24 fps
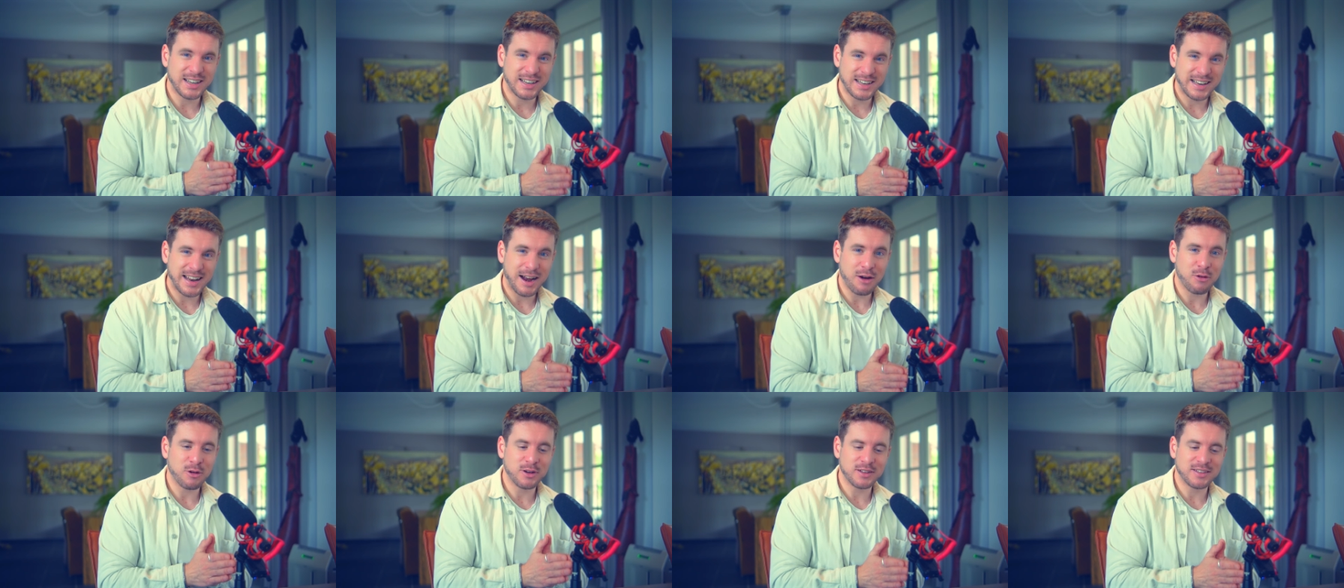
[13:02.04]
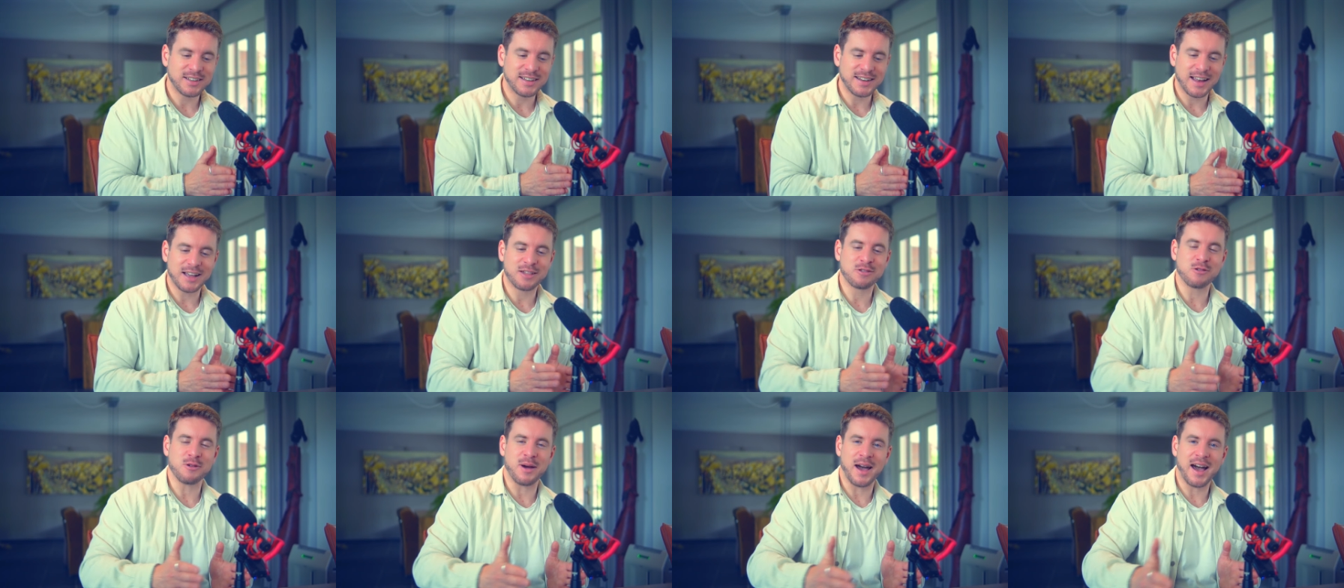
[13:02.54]
clarity
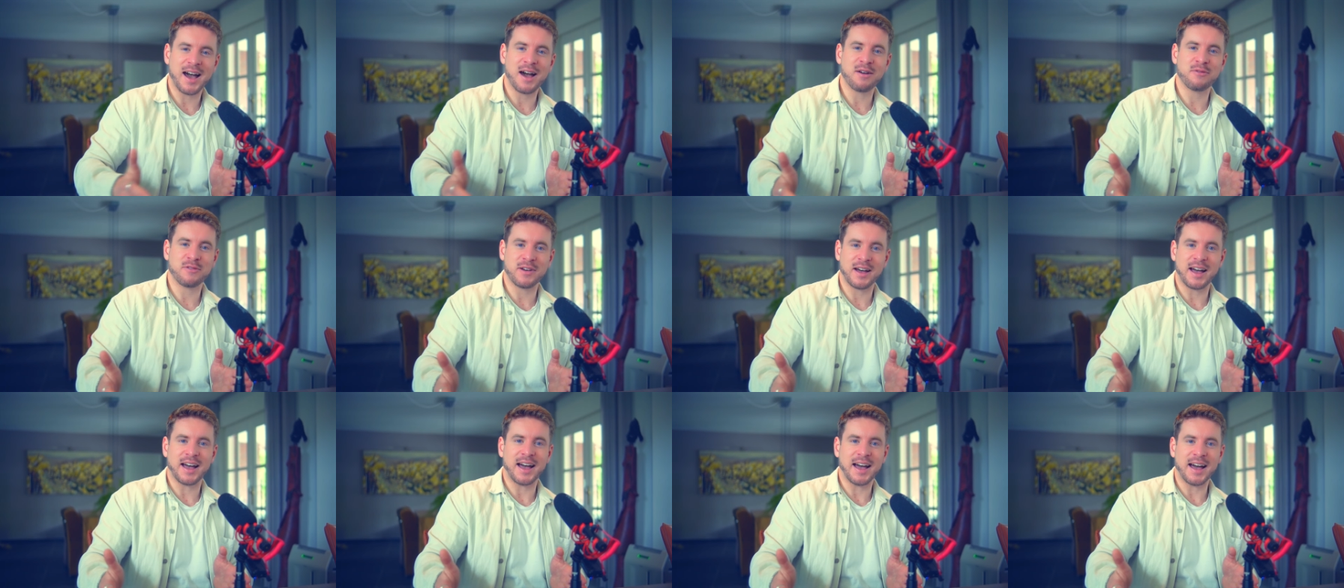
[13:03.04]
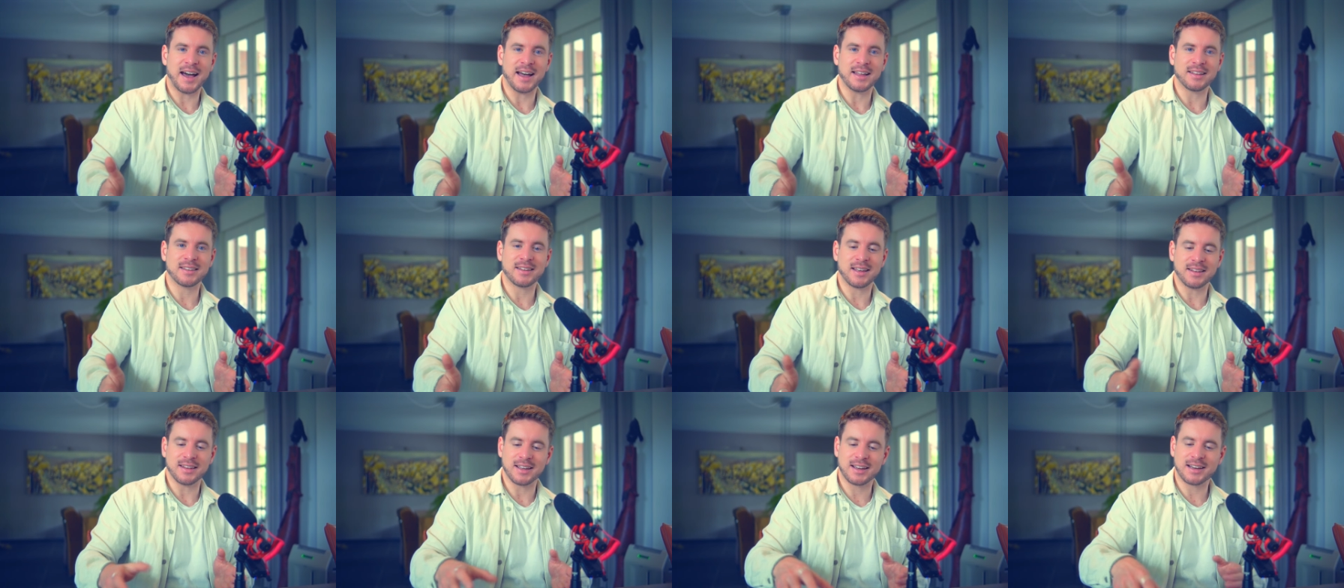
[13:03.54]
that you have ahead
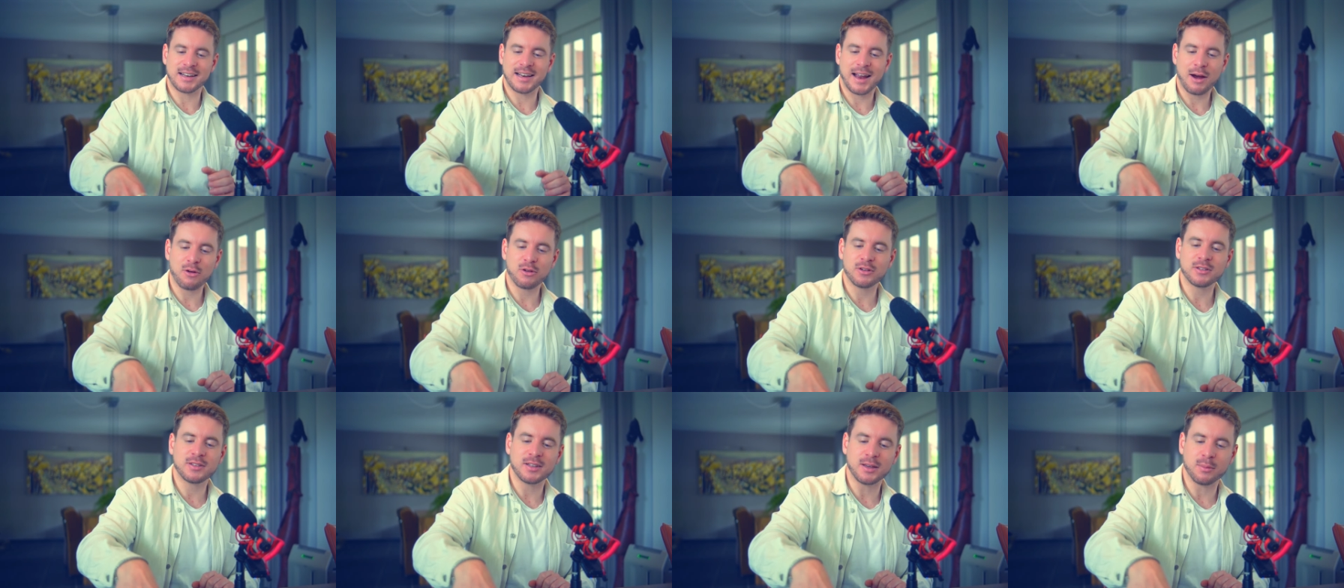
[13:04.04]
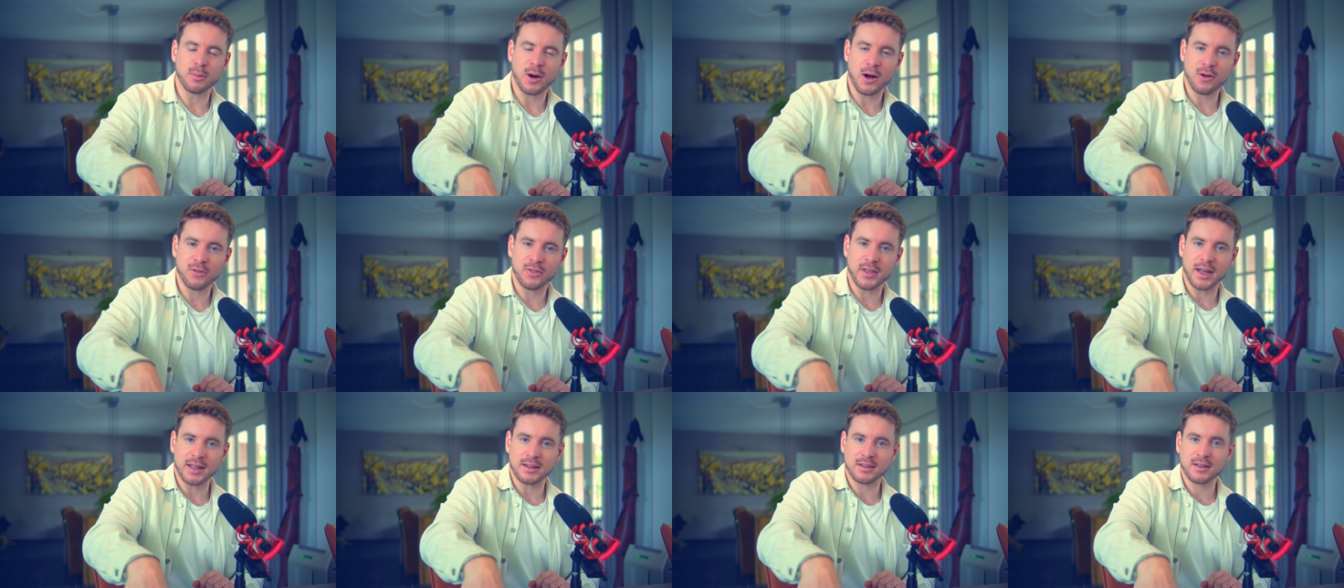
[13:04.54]
and the clarity
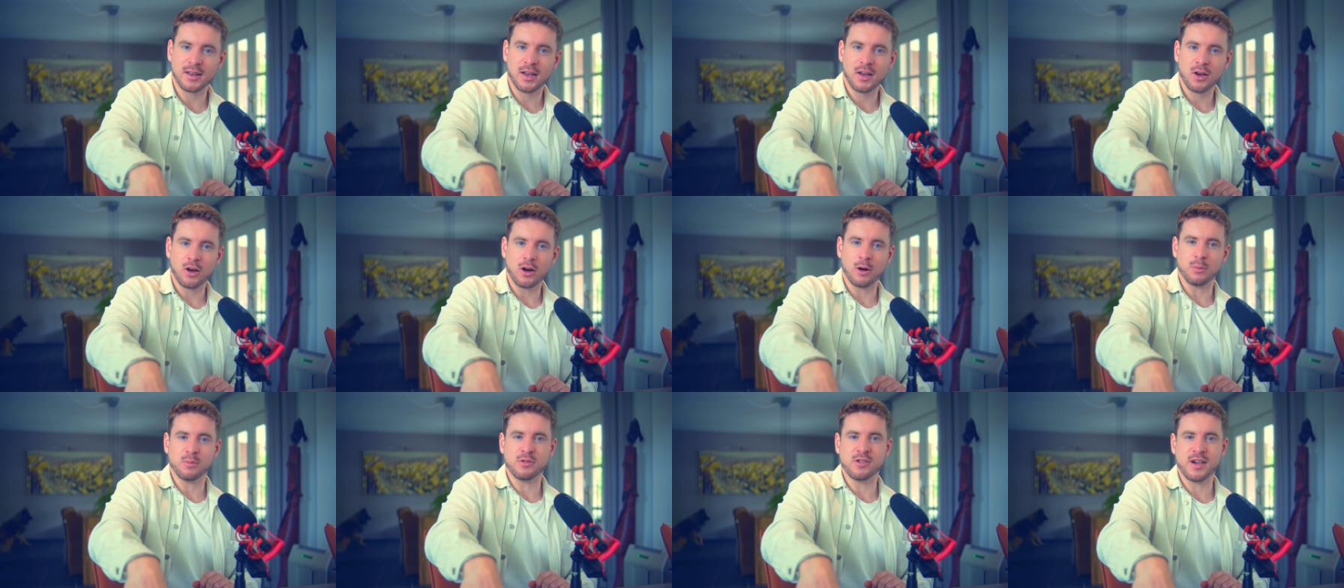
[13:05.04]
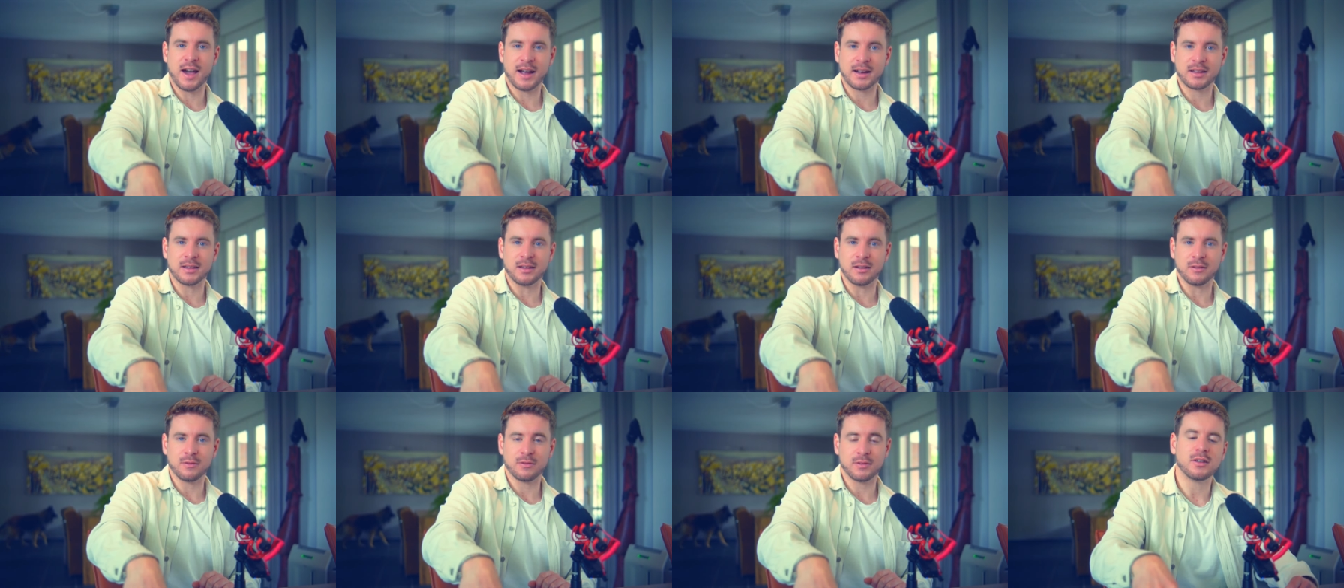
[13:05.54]
about that
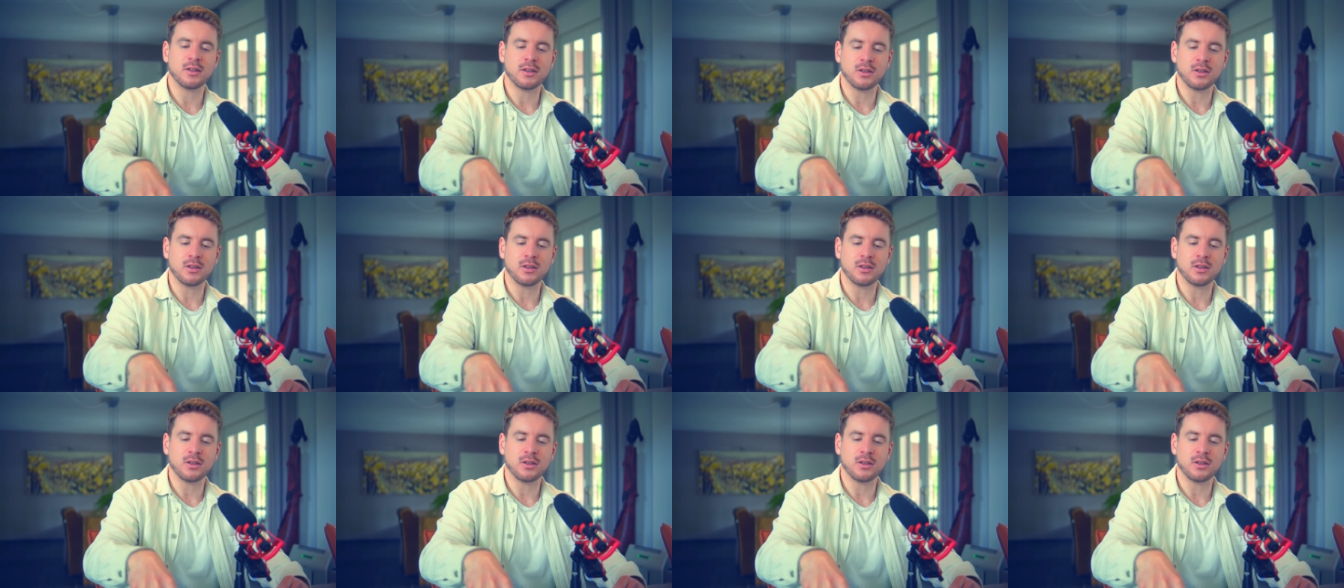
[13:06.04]
objective.